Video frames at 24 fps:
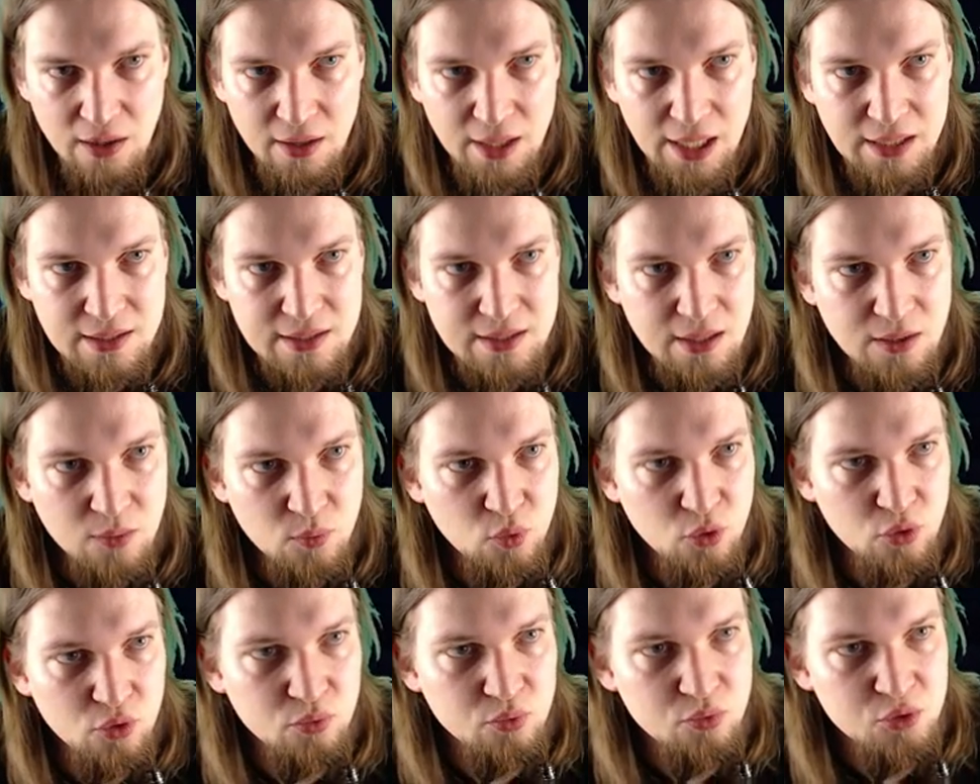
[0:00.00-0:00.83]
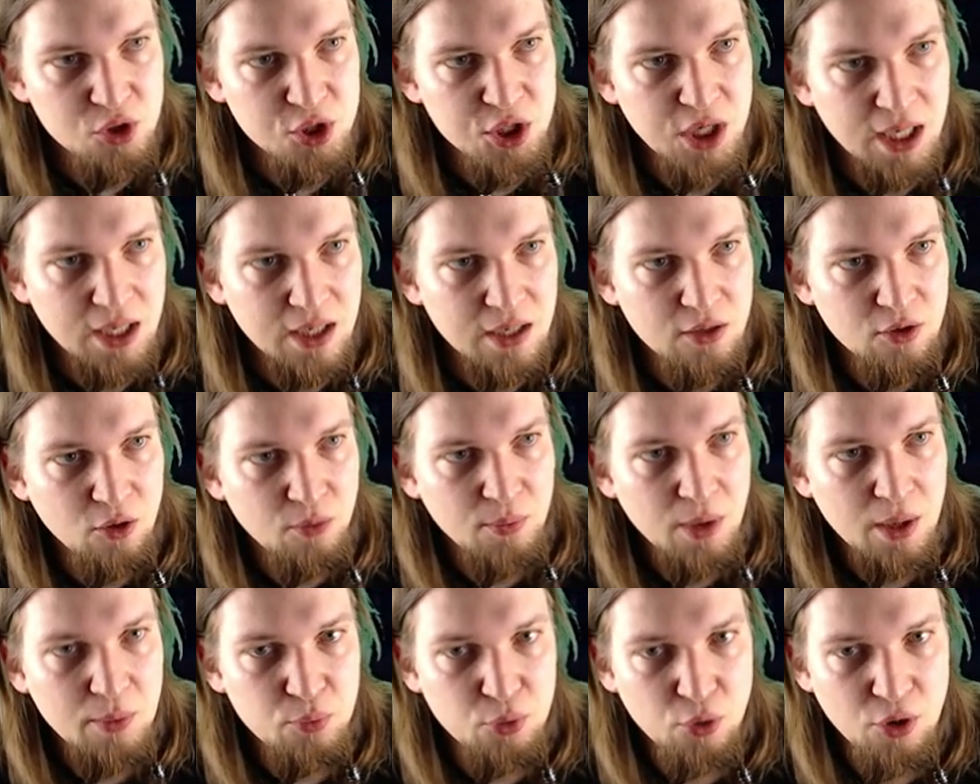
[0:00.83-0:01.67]
Next time we'll check in on
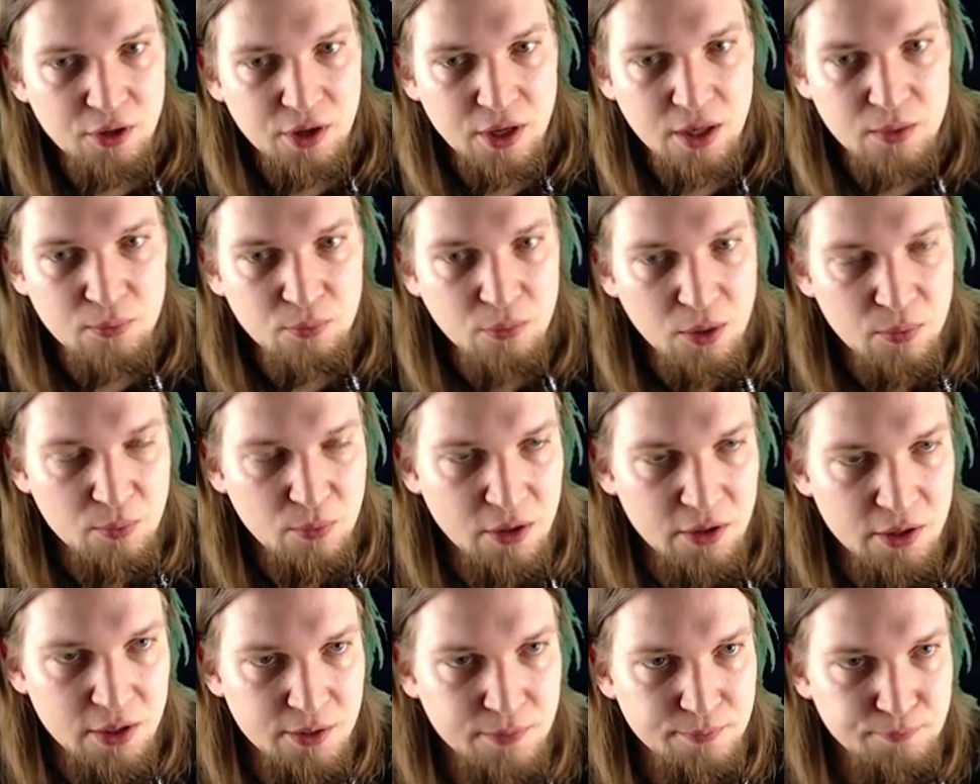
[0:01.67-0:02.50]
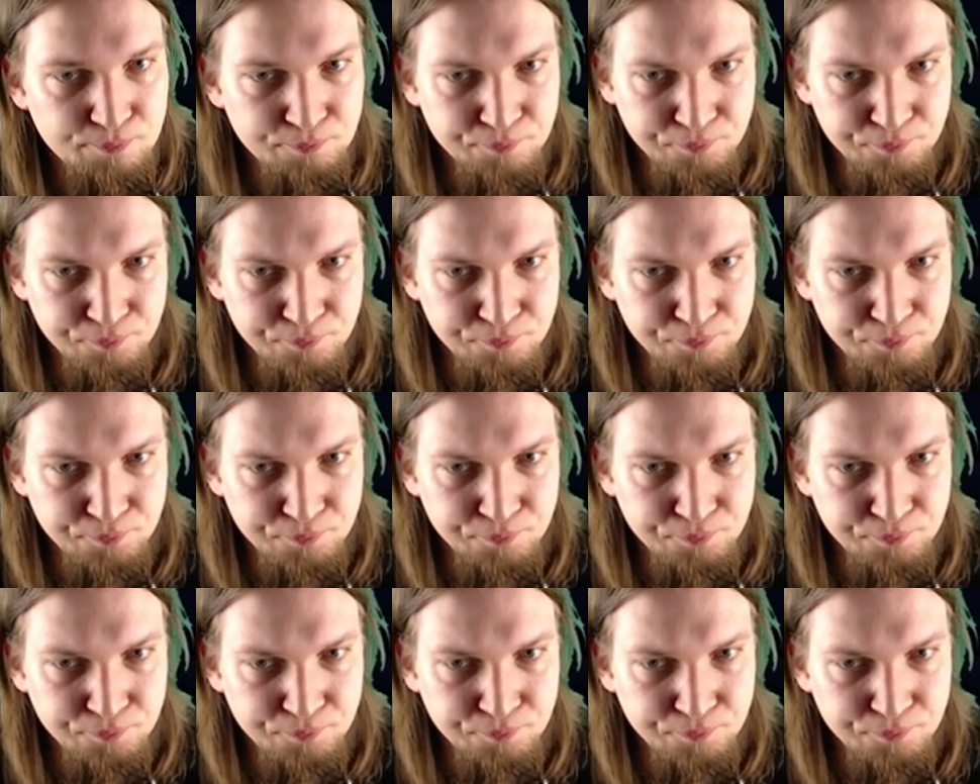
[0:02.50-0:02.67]
my brother and my mother,